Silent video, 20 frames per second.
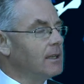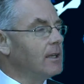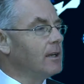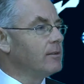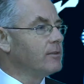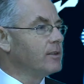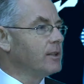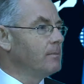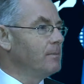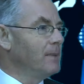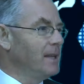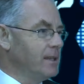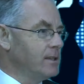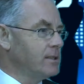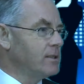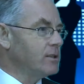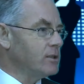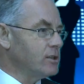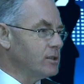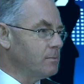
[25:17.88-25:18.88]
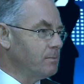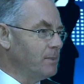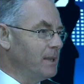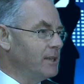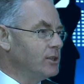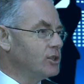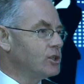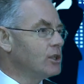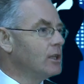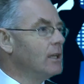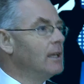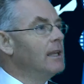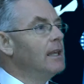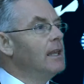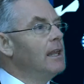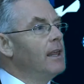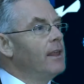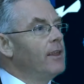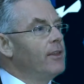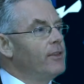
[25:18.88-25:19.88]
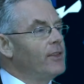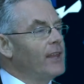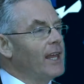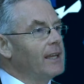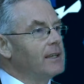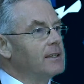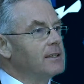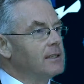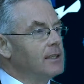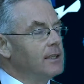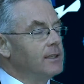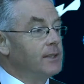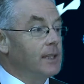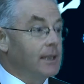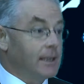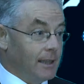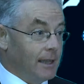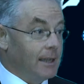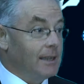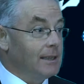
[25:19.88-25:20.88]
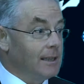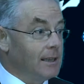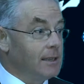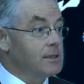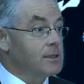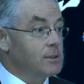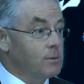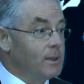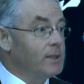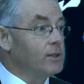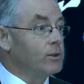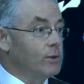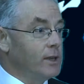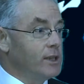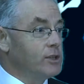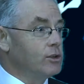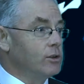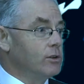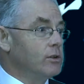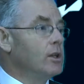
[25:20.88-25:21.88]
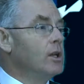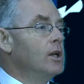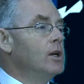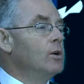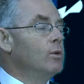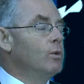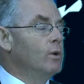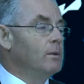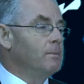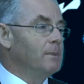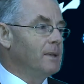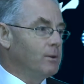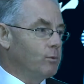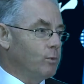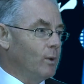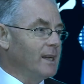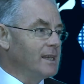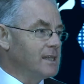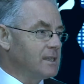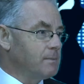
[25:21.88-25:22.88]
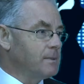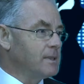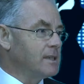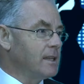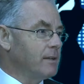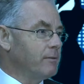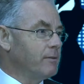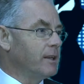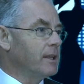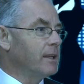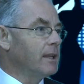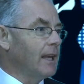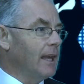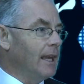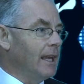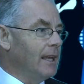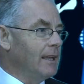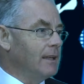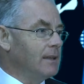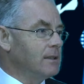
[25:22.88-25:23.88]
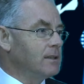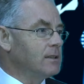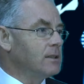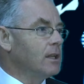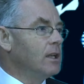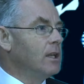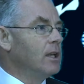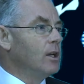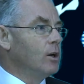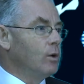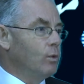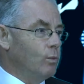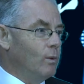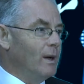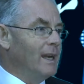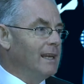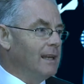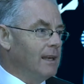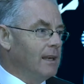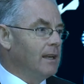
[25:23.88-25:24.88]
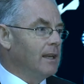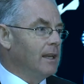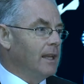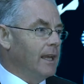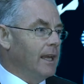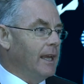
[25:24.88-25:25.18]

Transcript: of the minister's speech that the guidelines, when they're issued, will be quite specific and will